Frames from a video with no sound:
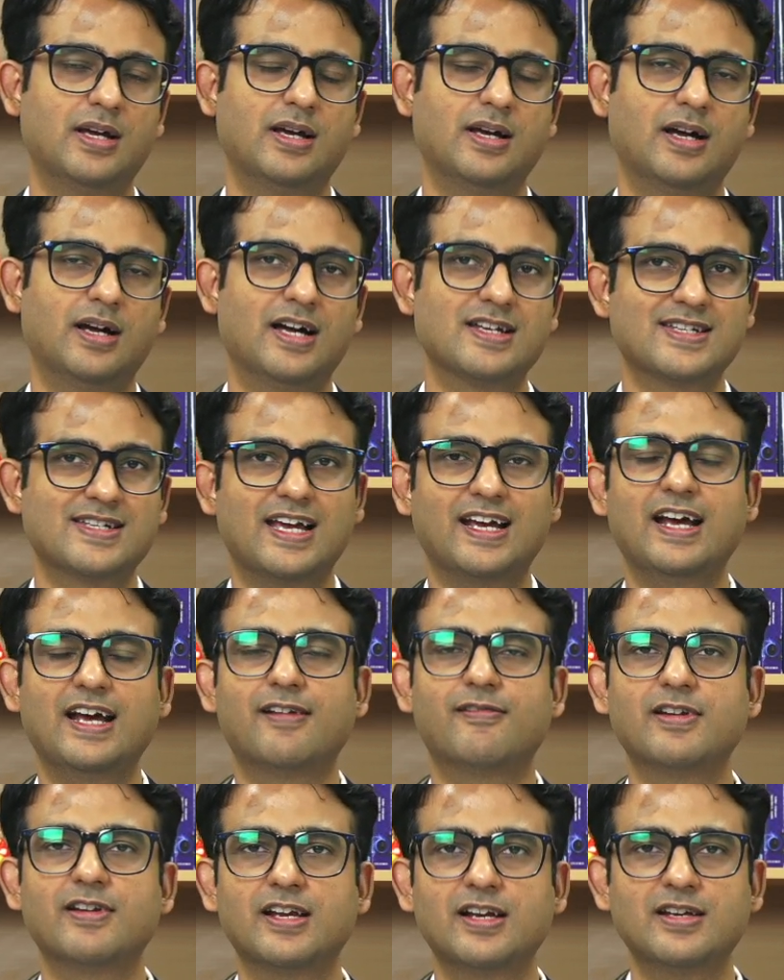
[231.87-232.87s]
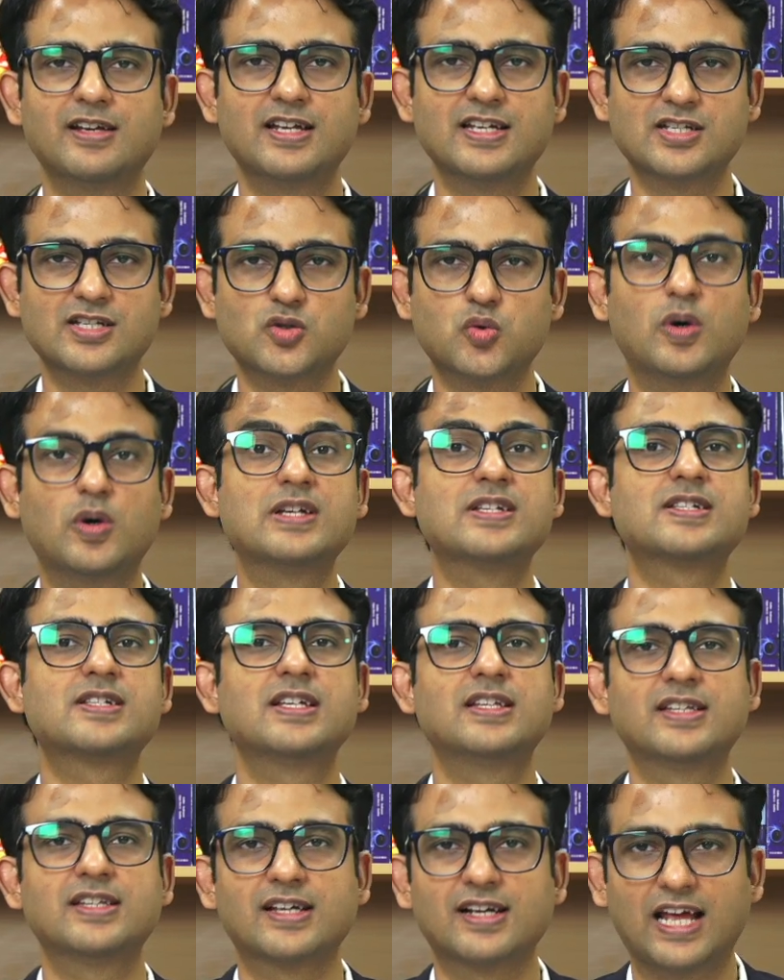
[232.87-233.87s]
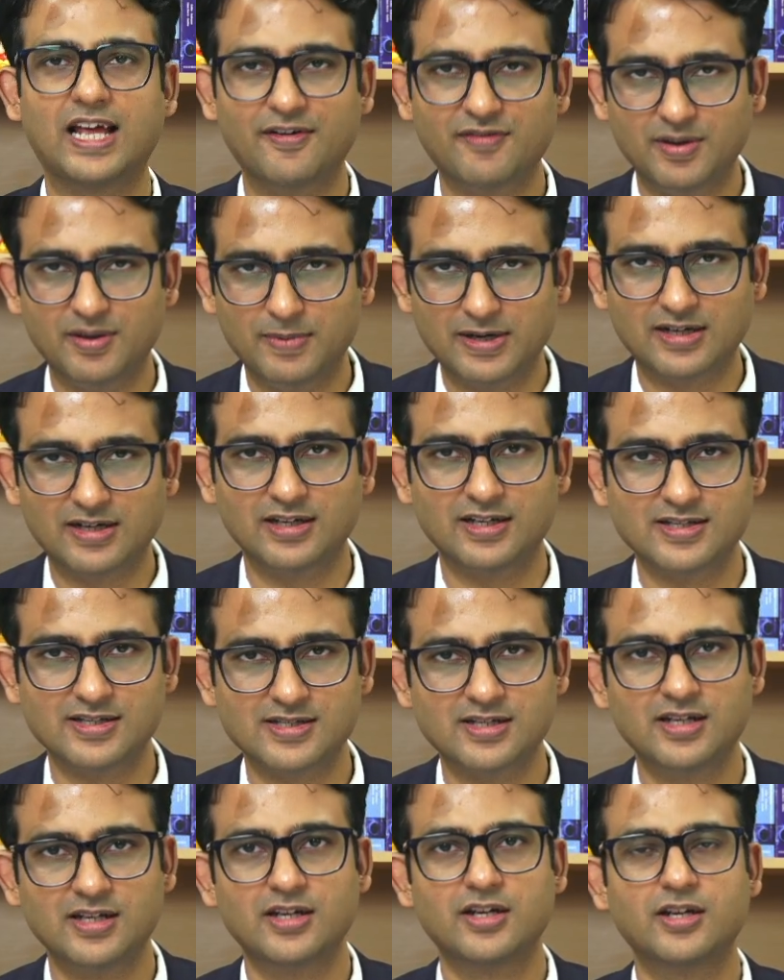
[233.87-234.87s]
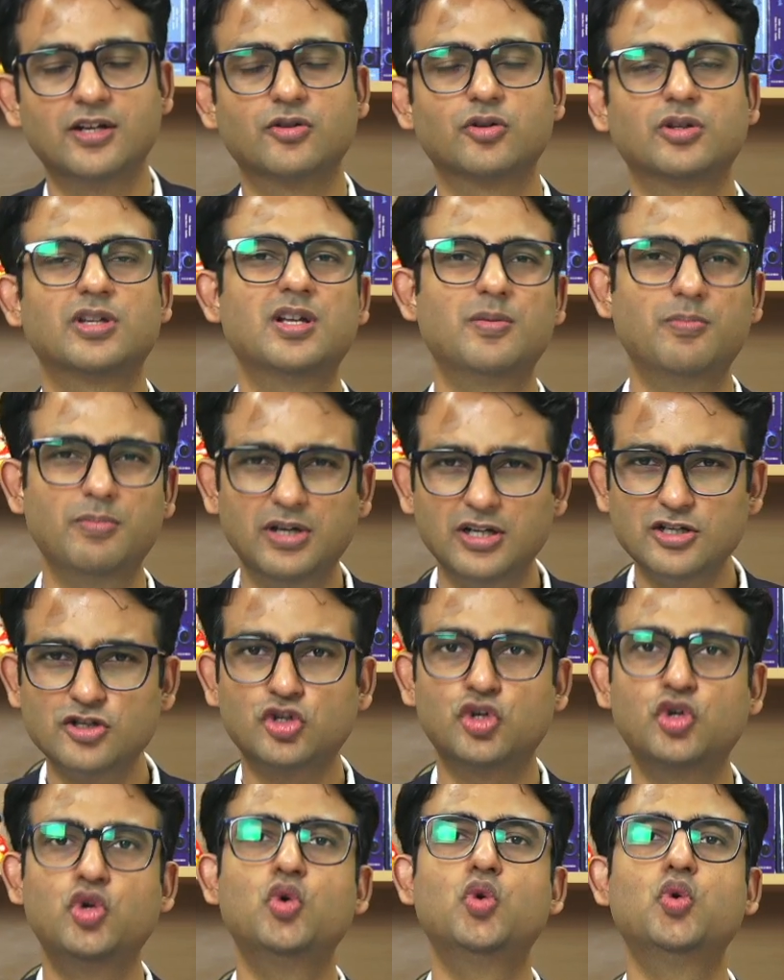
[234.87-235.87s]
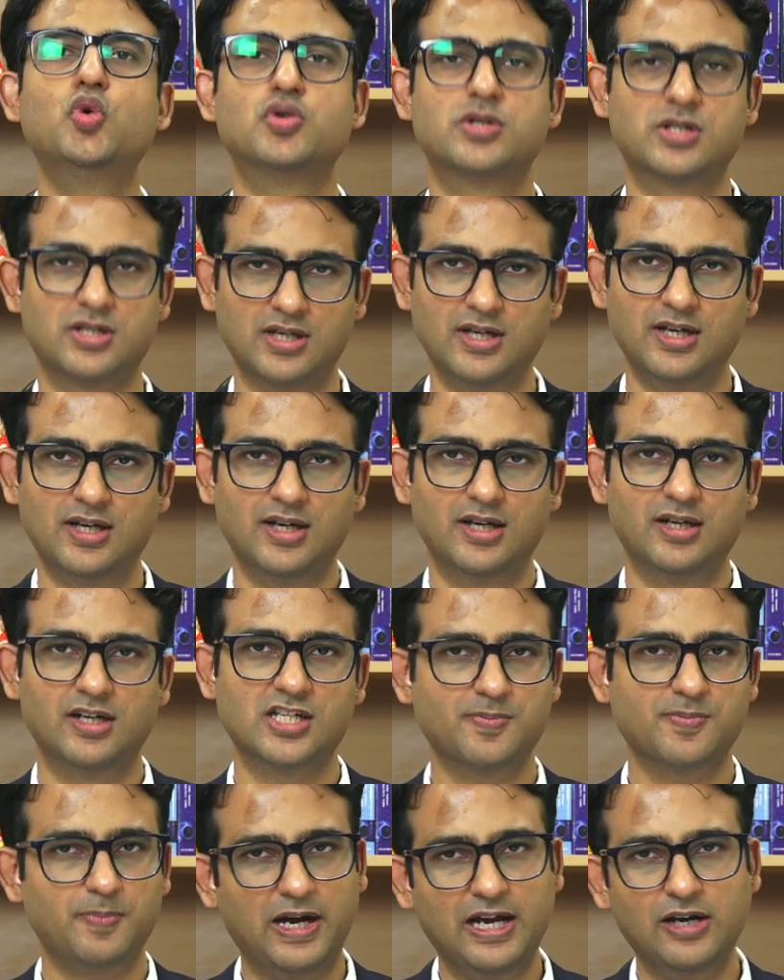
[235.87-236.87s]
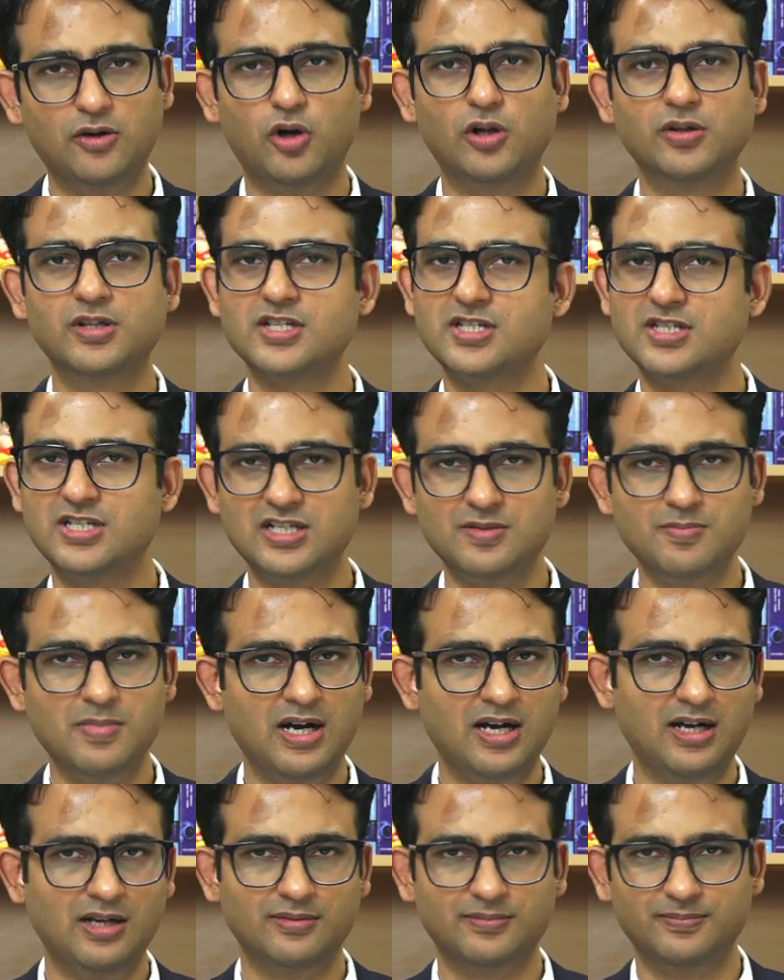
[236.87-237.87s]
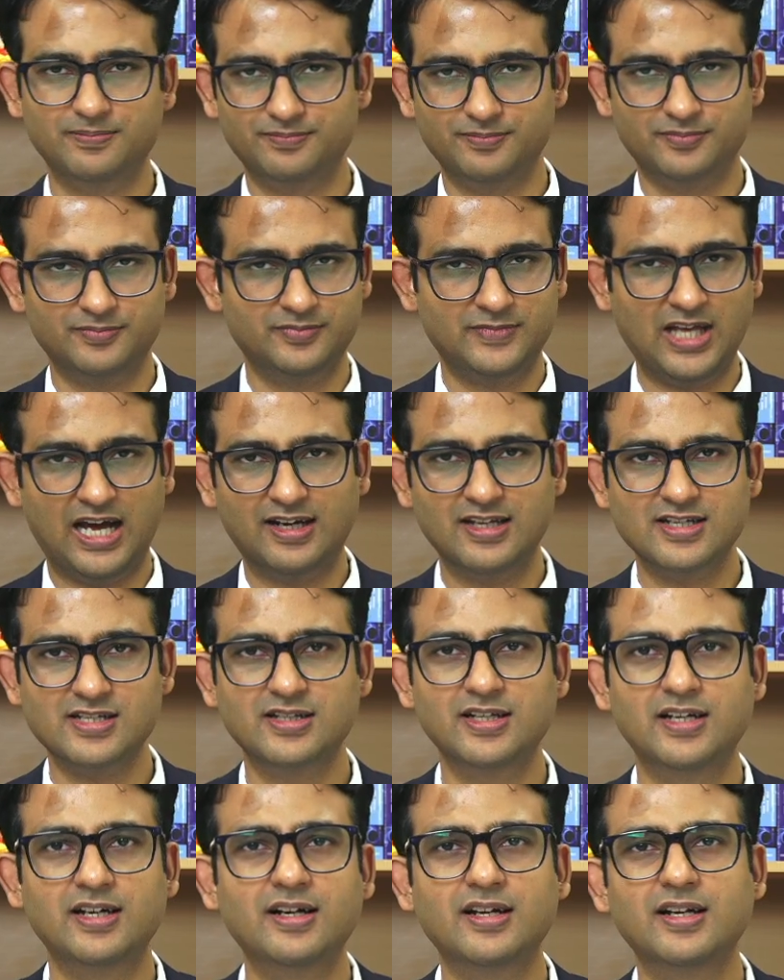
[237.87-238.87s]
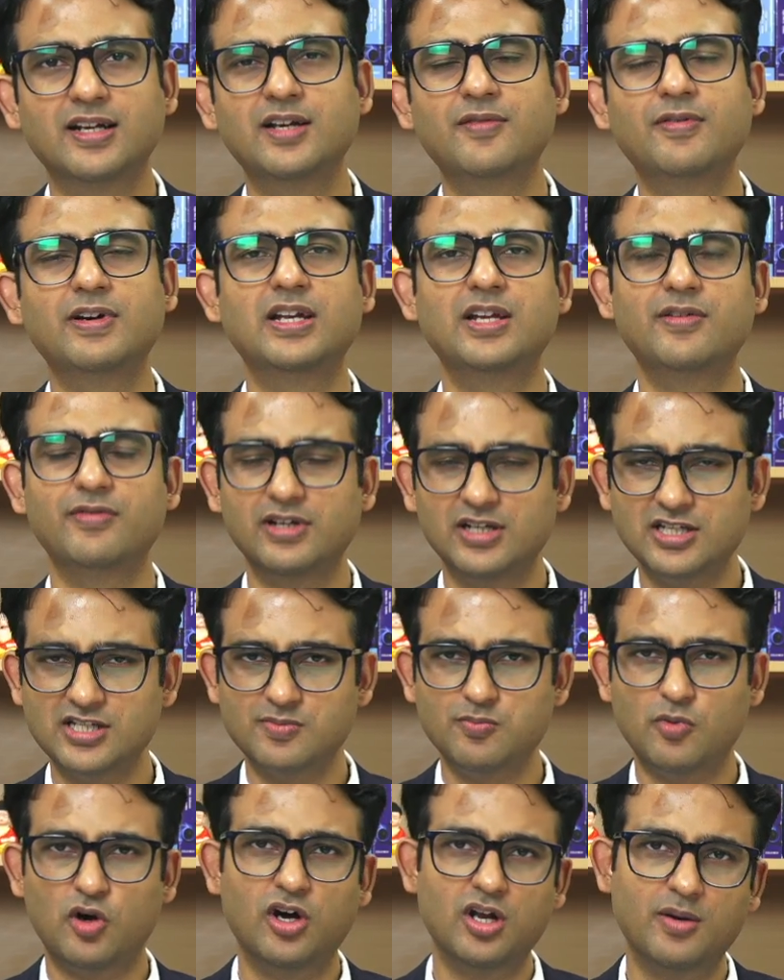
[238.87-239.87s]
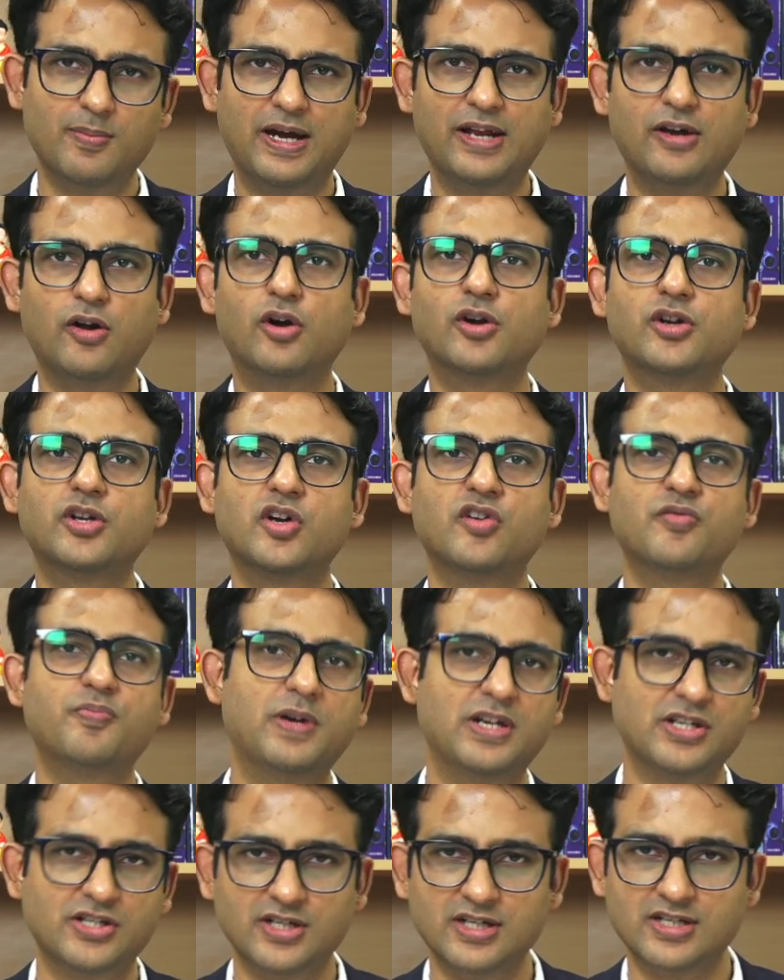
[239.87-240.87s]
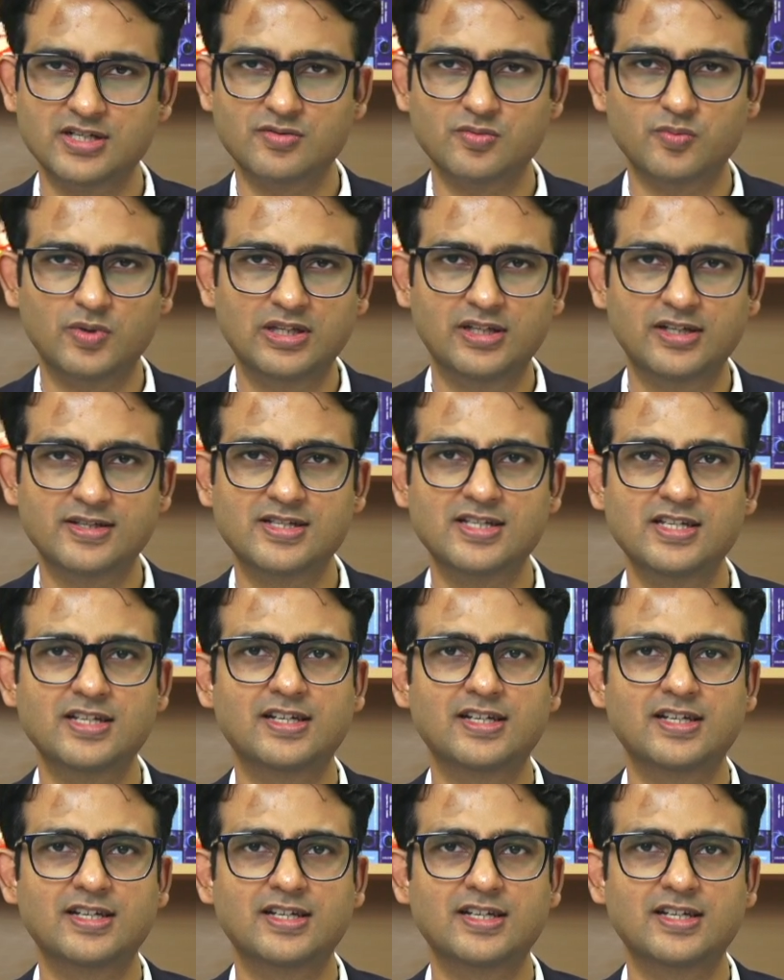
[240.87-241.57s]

a psychiatric illness once in their lifetime at least so the number is huge despite all the stigma that is there even even a small minority of patients when they seek